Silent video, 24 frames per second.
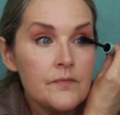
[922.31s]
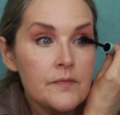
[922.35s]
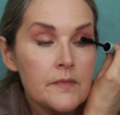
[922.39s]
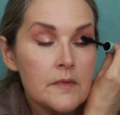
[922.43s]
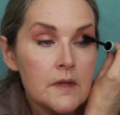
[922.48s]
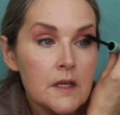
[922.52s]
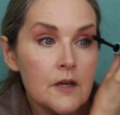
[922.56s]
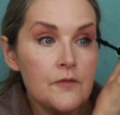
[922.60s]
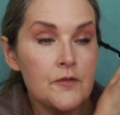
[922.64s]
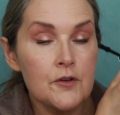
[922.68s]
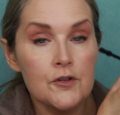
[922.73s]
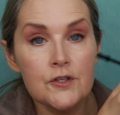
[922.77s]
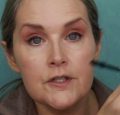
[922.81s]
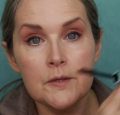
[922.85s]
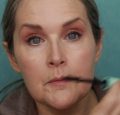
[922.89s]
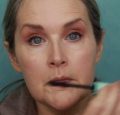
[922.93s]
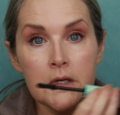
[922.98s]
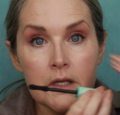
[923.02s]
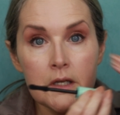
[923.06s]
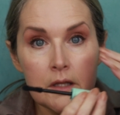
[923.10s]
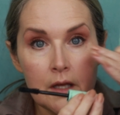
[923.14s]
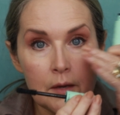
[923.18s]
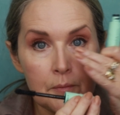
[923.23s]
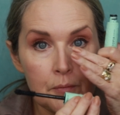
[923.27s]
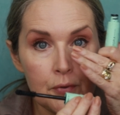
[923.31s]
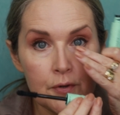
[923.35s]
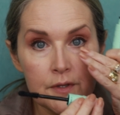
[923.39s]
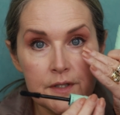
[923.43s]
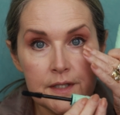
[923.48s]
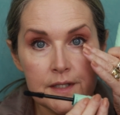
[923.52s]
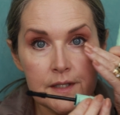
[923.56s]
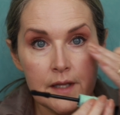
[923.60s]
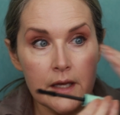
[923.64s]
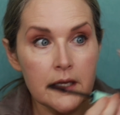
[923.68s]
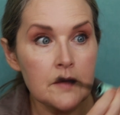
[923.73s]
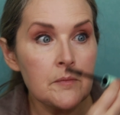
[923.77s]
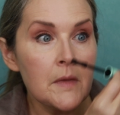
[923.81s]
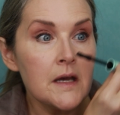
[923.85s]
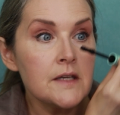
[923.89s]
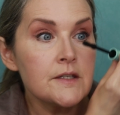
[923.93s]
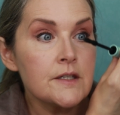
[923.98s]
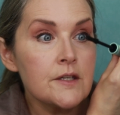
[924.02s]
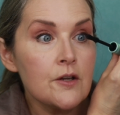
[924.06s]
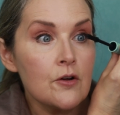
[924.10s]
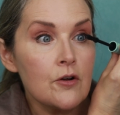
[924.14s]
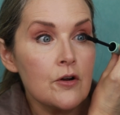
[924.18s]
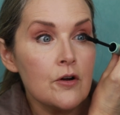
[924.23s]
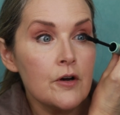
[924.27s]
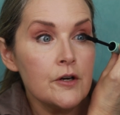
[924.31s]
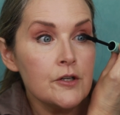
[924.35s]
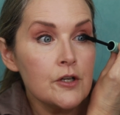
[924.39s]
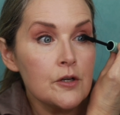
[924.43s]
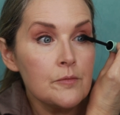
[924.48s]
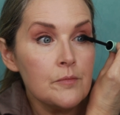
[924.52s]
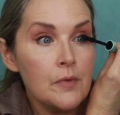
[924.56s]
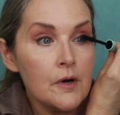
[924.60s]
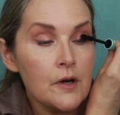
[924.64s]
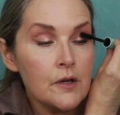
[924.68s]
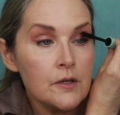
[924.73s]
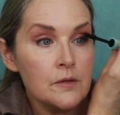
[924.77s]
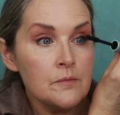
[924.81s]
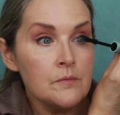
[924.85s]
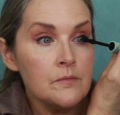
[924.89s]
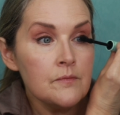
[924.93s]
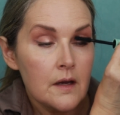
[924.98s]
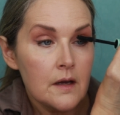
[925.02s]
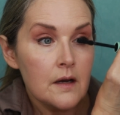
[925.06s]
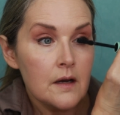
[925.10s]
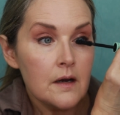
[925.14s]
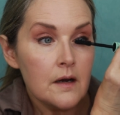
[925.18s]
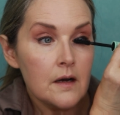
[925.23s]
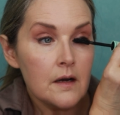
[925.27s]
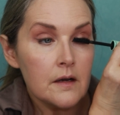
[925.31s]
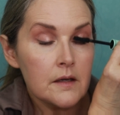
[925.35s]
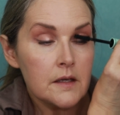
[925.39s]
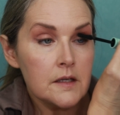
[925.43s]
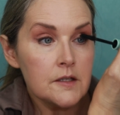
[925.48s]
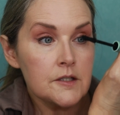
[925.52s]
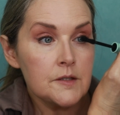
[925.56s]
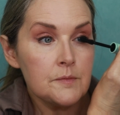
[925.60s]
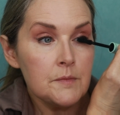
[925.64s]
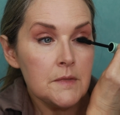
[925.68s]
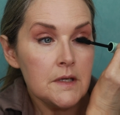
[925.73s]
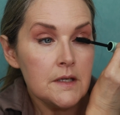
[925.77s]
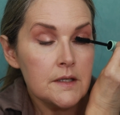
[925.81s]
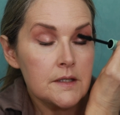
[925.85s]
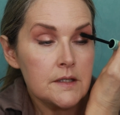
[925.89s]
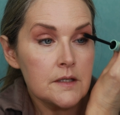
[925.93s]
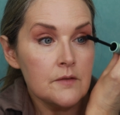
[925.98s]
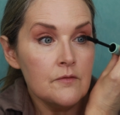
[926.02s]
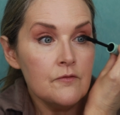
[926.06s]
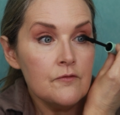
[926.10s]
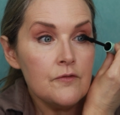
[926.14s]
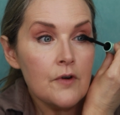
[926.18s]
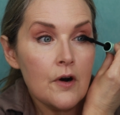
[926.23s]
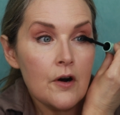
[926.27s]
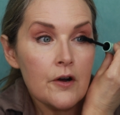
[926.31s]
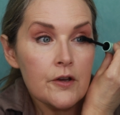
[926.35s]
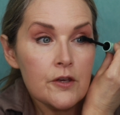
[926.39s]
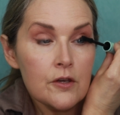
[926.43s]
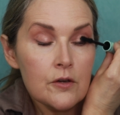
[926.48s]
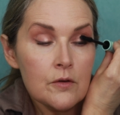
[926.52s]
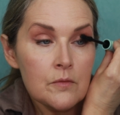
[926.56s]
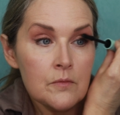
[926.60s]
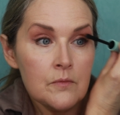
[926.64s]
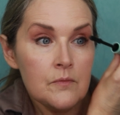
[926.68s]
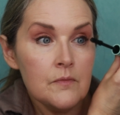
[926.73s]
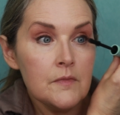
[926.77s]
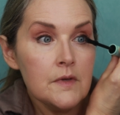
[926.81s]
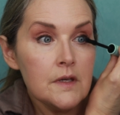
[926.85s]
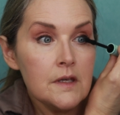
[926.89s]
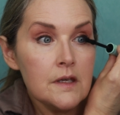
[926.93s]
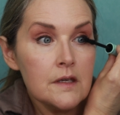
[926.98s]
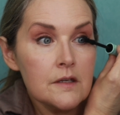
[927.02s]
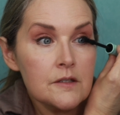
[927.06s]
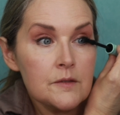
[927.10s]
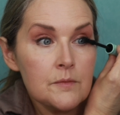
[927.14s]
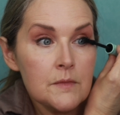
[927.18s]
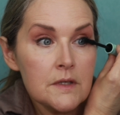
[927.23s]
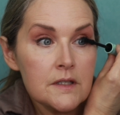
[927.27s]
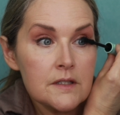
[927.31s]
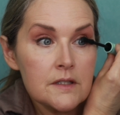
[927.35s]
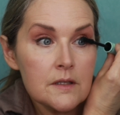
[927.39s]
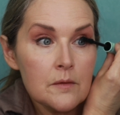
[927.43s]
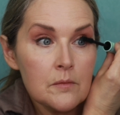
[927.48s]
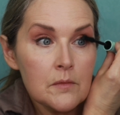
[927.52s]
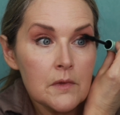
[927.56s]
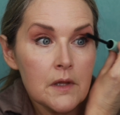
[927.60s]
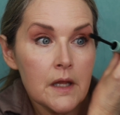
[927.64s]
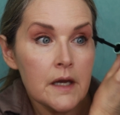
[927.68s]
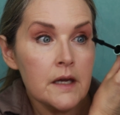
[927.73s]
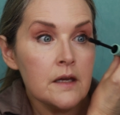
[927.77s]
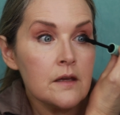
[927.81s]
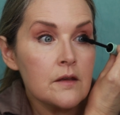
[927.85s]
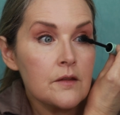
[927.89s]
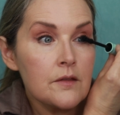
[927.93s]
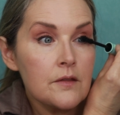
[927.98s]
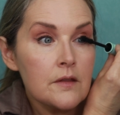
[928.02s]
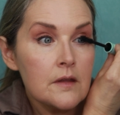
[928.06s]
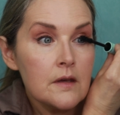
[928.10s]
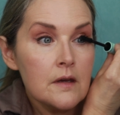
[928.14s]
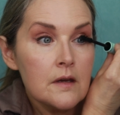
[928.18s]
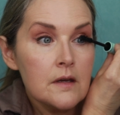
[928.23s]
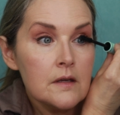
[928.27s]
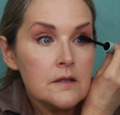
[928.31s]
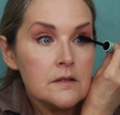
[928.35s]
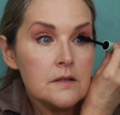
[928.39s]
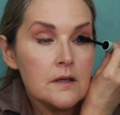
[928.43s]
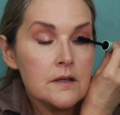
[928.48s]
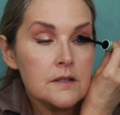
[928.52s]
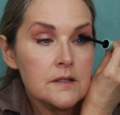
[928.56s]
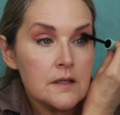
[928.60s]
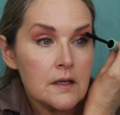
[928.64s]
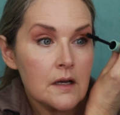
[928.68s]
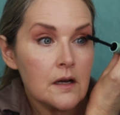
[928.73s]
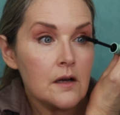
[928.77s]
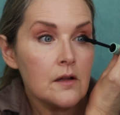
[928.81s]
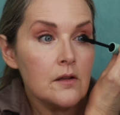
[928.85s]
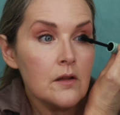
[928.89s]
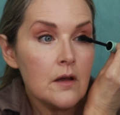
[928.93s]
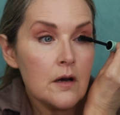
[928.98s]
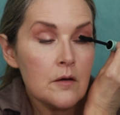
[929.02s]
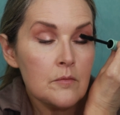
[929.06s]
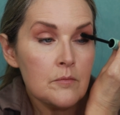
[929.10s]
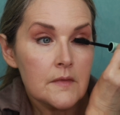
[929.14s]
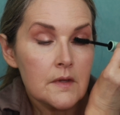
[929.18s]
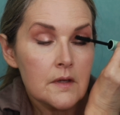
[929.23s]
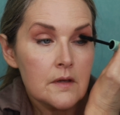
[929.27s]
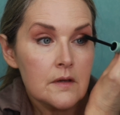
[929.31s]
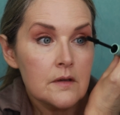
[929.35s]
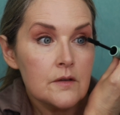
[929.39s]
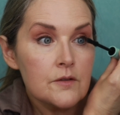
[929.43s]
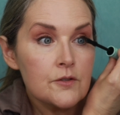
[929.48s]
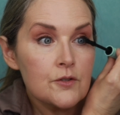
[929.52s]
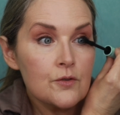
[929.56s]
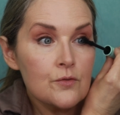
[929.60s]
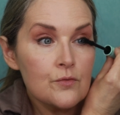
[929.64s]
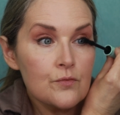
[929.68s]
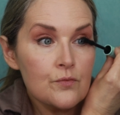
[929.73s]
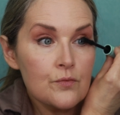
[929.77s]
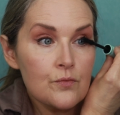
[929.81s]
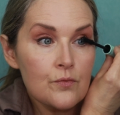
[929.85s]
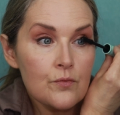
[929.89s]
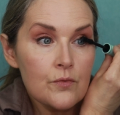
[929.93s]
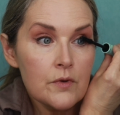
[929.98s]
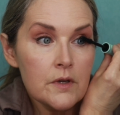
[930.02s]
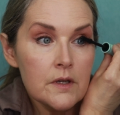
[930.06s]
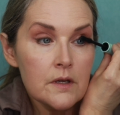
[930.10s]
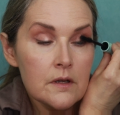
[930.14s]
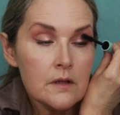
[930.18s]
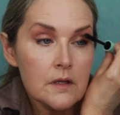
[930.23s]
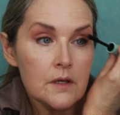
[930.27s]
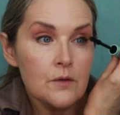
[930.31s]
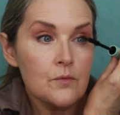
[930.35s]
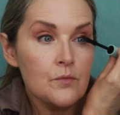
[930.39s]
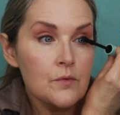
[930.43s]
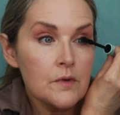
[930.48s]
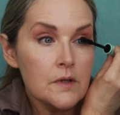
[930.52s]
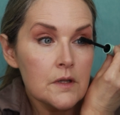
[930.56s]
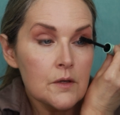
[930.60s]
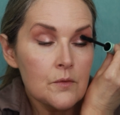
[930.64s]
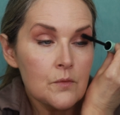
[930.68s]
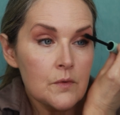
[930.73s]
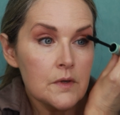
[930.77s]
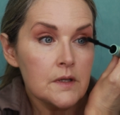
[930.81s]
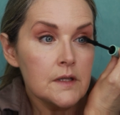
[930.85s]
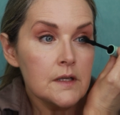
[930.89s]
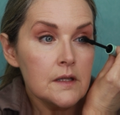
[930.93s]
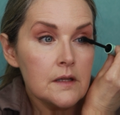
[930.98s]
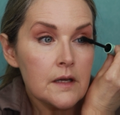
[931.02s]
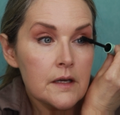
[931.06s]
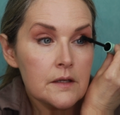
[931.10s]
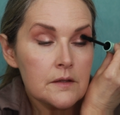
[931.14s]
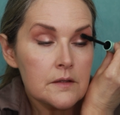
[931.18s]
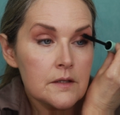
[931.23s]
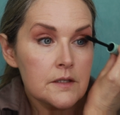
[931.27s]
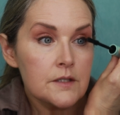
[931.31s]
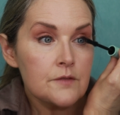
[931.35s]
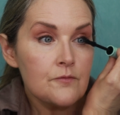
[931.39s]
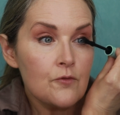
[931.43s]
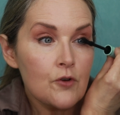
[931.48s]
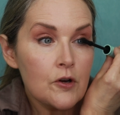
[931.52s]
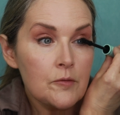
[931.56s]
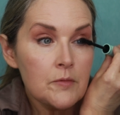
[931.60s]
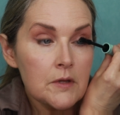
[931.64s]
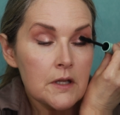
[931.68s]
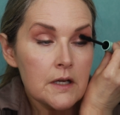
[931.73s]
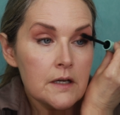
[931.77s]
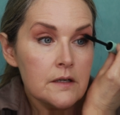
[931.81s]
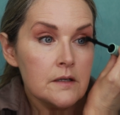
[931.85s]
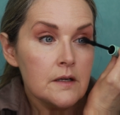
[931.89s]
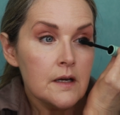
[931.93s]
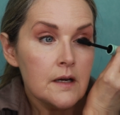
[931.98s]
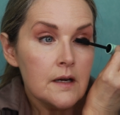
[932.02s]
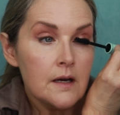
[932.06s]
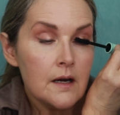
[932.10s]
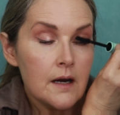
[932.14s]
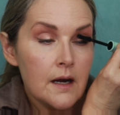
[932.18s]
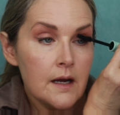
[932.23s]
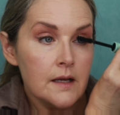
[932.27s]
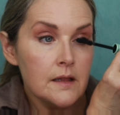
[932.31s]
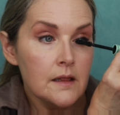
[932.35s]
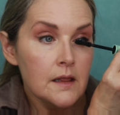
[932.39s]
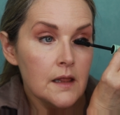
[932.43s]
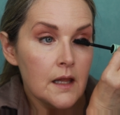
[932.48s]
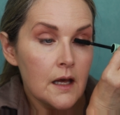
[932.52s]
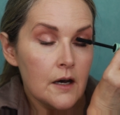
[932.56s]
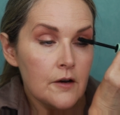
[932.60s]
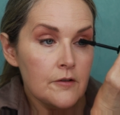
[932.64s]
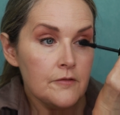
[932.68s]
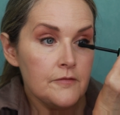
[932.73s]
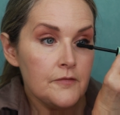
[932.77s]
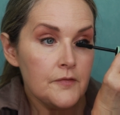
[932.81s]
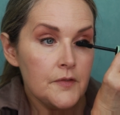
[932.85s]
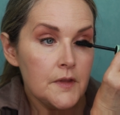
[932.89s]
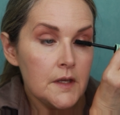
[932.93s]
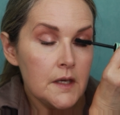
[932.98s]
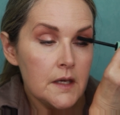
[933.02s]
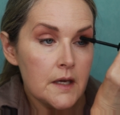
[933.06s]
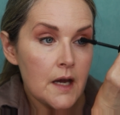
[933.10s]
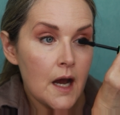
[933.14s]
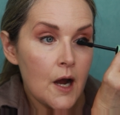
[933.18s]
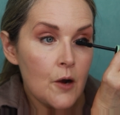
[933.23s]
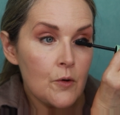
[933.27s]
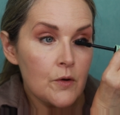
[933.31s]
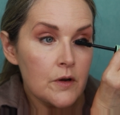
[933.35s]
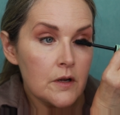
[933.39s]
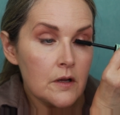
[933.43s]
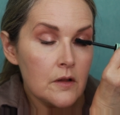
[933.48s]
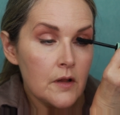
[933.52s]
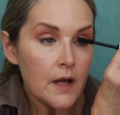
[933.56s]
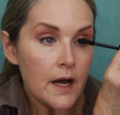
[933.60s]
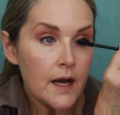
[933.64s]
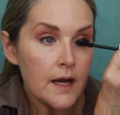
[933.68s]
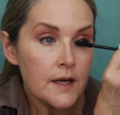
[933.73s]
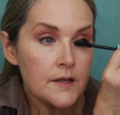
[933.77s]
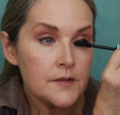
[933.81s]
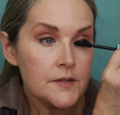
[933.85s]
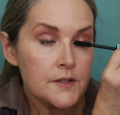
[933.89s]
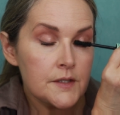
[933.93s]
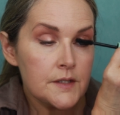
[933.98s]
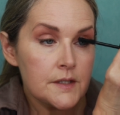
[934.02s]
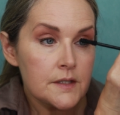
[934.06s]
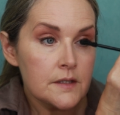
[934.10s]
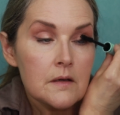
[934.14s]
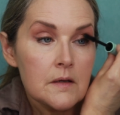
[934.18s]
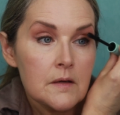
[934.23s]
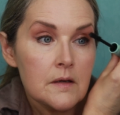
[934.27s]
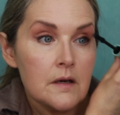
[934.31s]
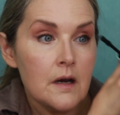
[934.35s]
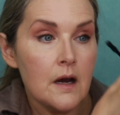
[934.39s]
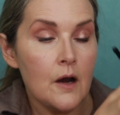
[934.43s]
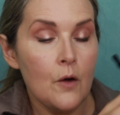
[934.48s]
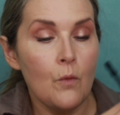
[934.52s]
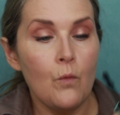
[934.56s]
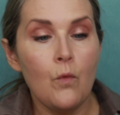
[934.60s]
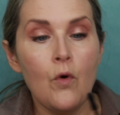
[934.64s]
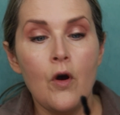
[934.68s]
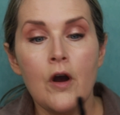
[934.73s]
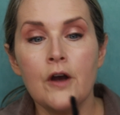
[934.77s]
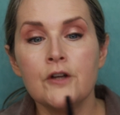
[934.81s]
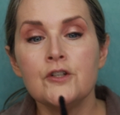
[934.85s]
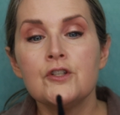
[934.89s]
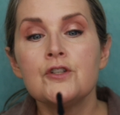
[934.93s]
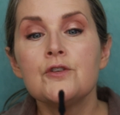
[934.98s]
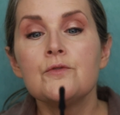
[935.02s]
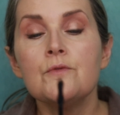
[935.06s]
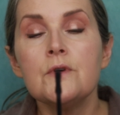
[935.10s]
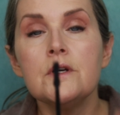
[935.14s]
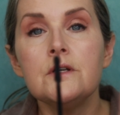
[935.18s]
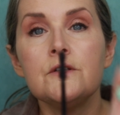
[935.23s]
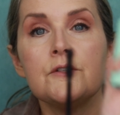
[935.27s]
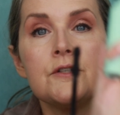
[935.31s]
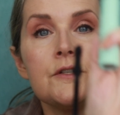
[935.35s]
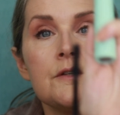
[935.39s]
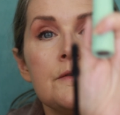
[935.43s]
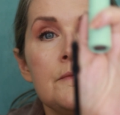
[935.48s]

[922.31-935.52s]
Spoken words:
If you're somebody that puts like mascara on your bottom, gives me some volume, gives me some length, doesn't clump. So really, really, really like this formula. I love the hourglass wand to it.